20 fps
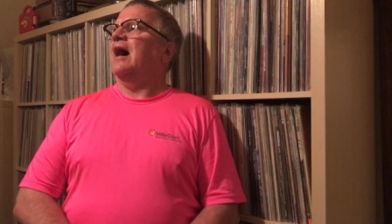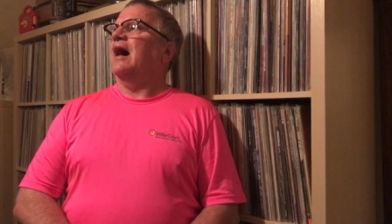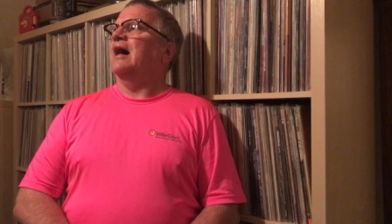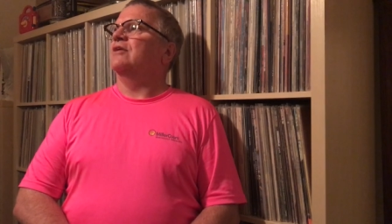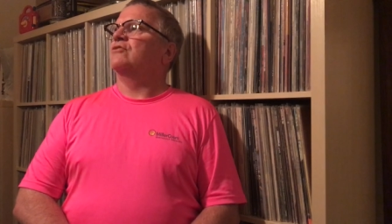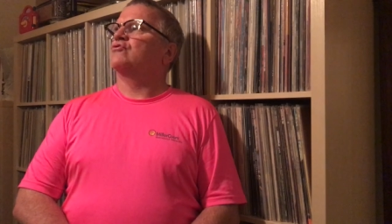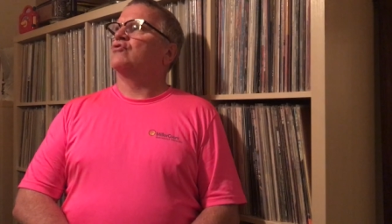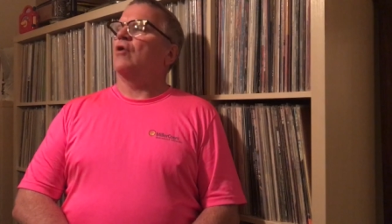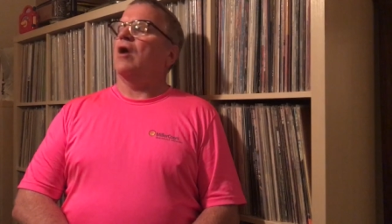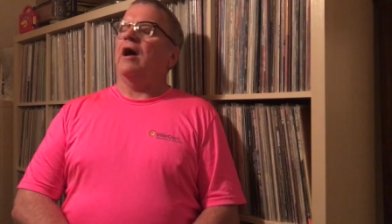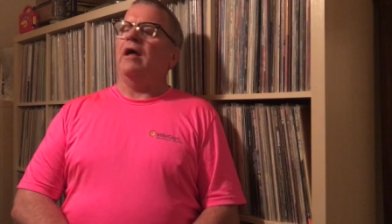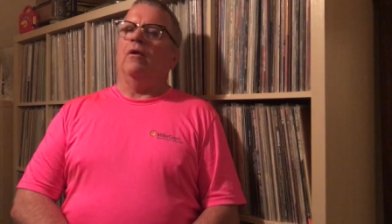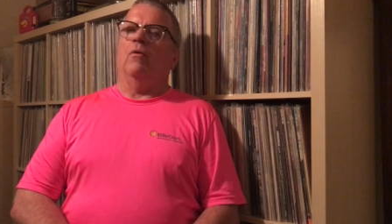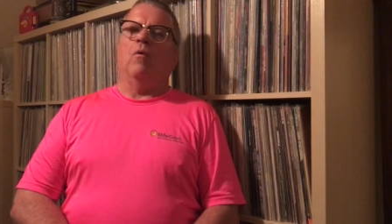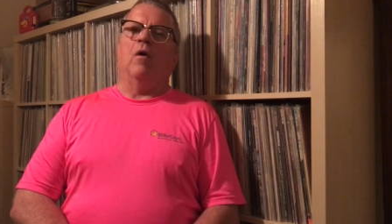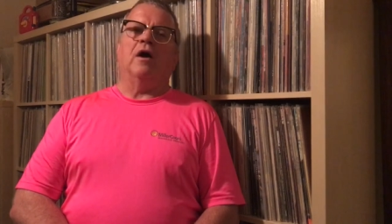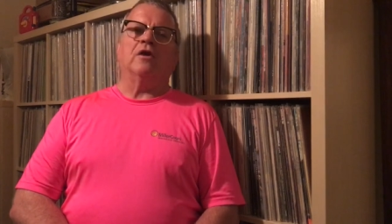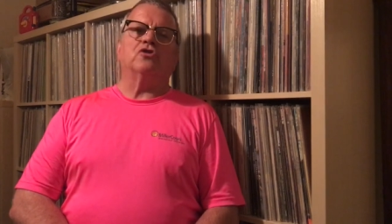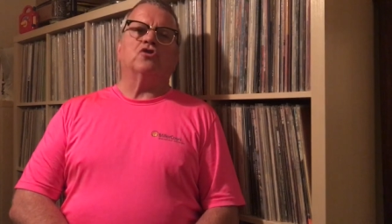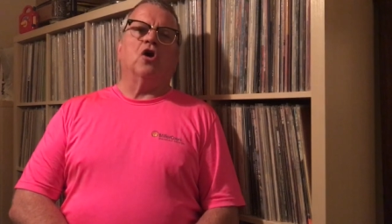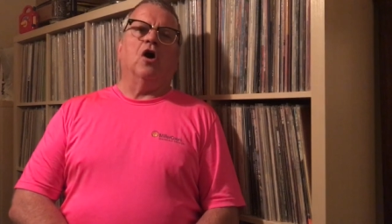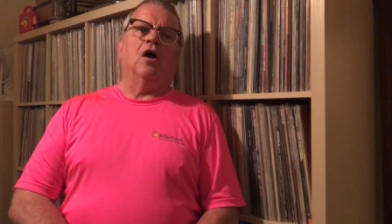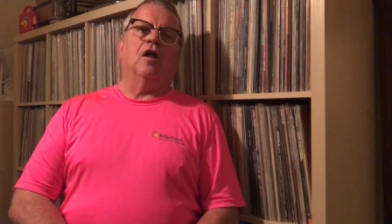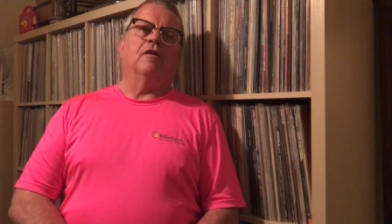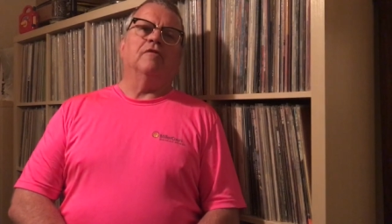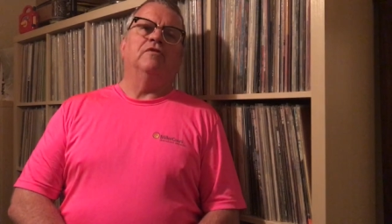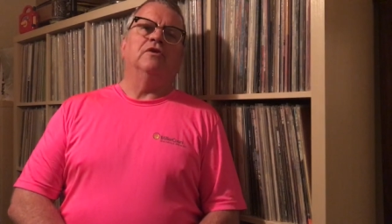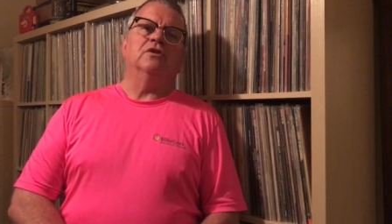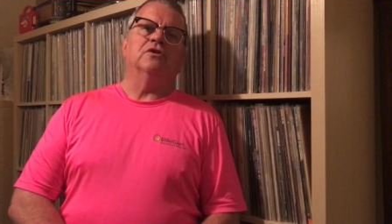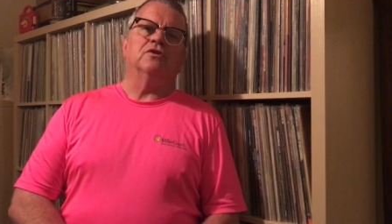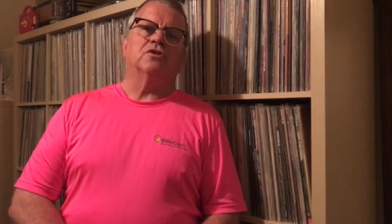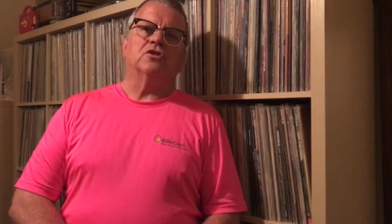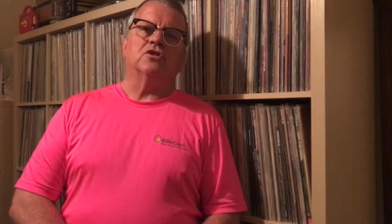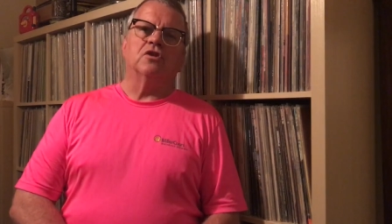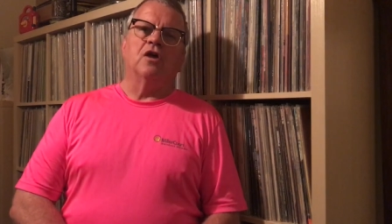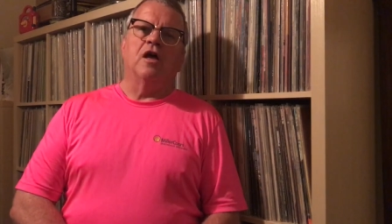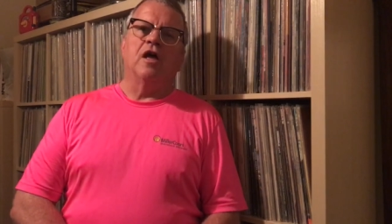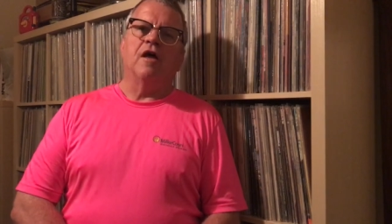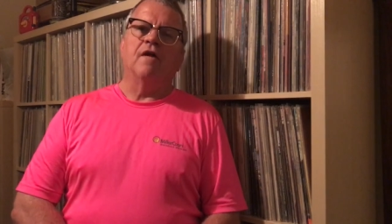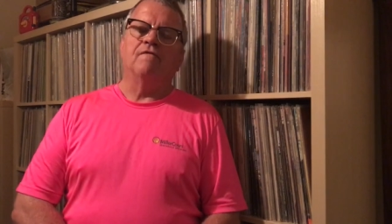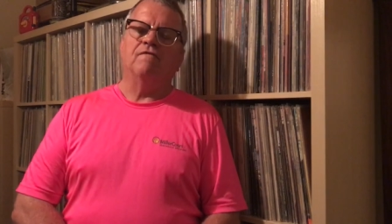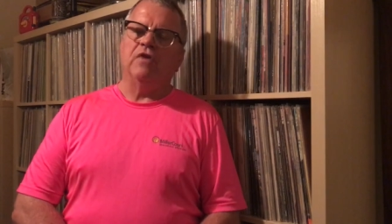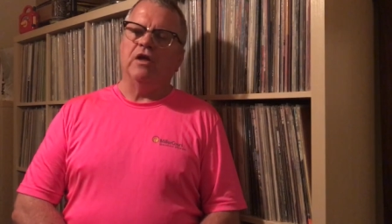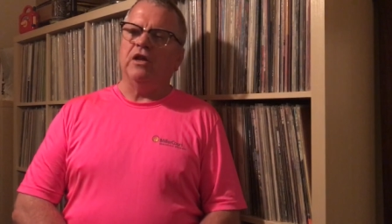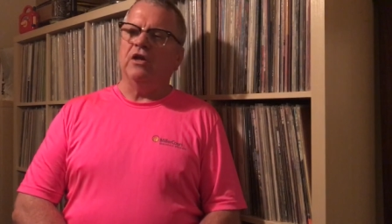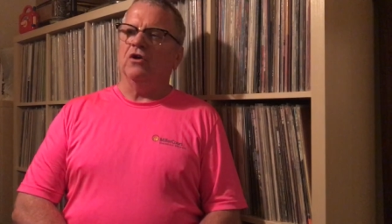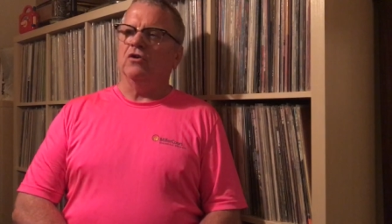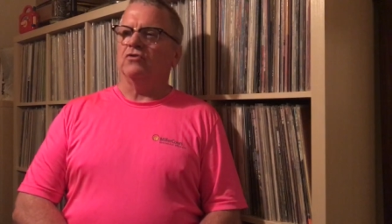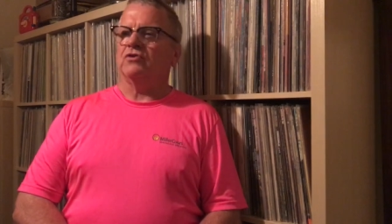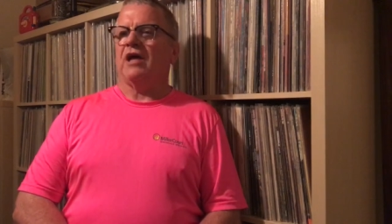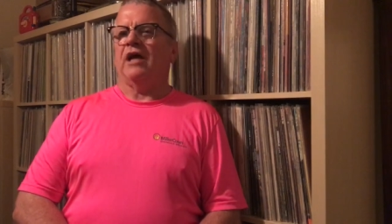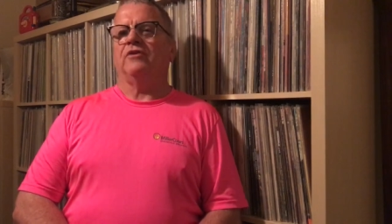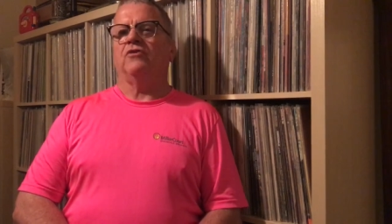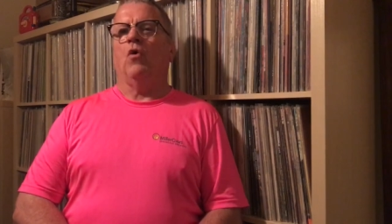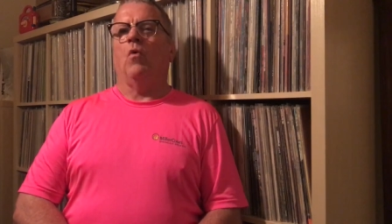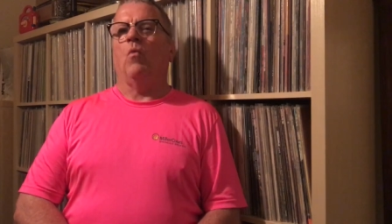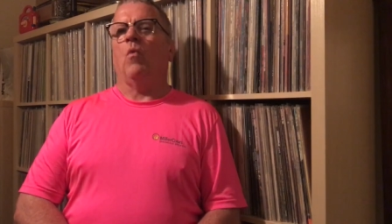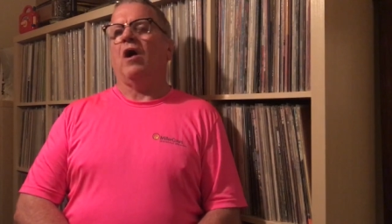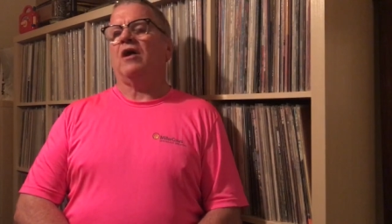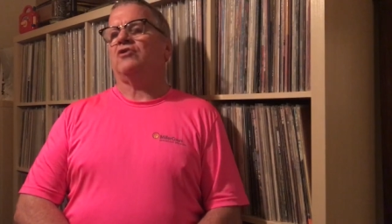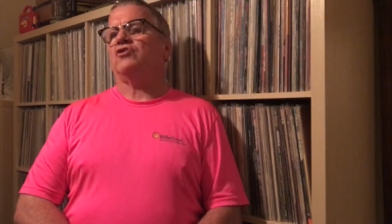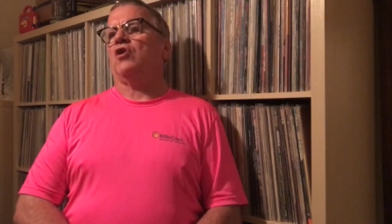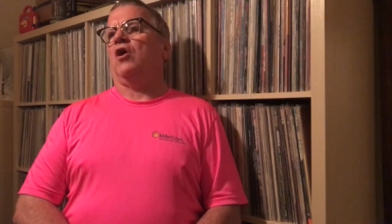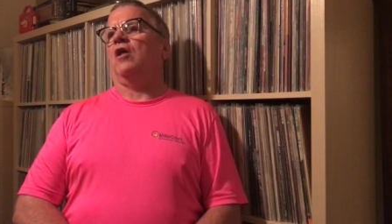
I try to watch all of his videos. I don't watch